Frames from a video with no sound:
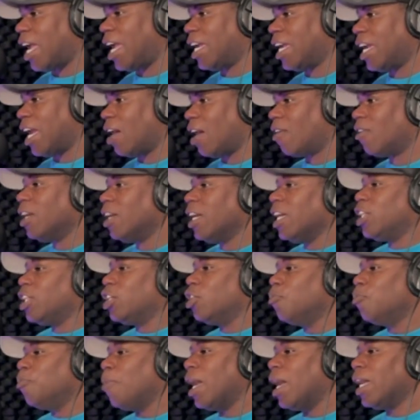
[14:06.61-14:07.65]
hang out.
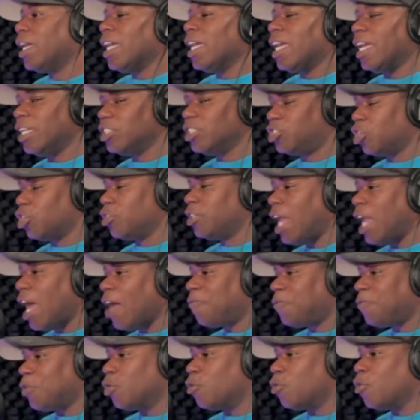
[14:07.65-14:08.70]
He's your
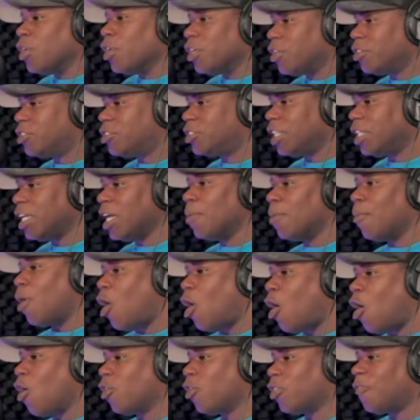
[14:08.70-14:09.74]
nephew. You see him
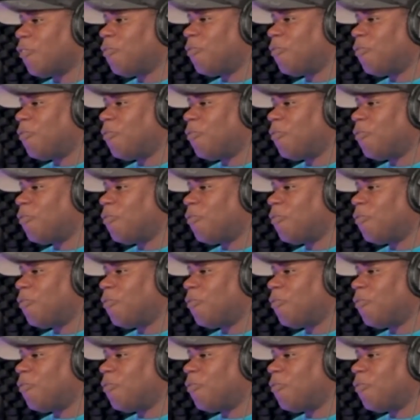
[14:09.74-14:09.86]
all the